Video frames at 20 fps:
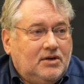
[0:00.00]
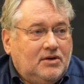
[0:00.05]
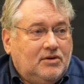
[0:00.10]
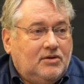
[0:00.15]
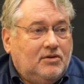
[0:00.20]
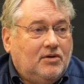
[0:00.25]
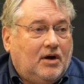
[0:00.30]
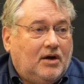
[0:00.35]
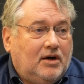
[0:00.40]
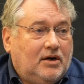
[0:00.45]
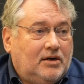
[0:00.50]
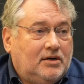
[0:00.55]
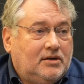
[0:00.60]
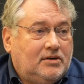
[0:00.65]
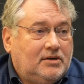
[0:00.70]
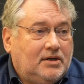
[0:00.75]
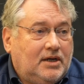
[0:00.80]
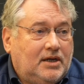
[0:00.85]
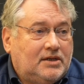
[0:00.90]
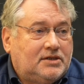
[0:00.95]
who
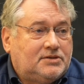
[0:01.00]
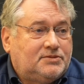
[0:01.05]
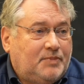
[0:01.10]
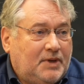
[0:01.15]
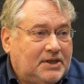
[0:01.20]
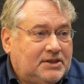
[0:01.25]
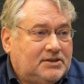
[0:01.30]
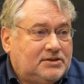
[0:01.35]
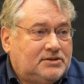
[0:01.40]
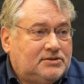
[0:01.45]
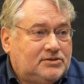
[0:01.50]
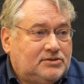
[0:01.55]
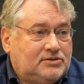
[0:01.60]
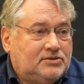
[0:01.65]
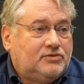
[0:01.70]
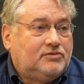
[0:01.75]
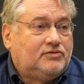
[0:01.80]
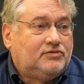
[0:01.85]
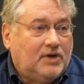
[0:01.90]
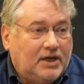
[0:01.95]
are expected
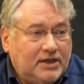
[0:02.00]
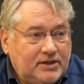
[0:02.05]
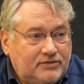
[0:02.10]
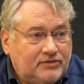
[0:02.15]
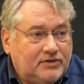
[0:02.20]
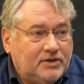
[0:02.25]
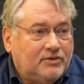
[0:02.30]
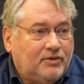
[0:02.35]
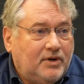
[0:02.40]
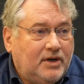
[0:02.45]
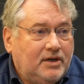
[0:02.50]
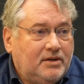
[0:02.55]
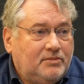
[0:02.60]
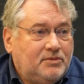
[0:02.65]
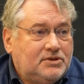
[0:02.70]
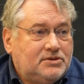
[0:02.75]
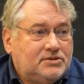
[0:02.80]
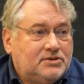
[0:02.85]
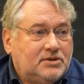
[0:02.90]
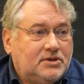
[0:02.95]
to write
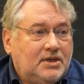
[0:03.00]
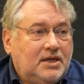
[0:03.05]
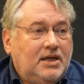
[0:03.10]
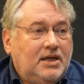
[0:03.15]
requirements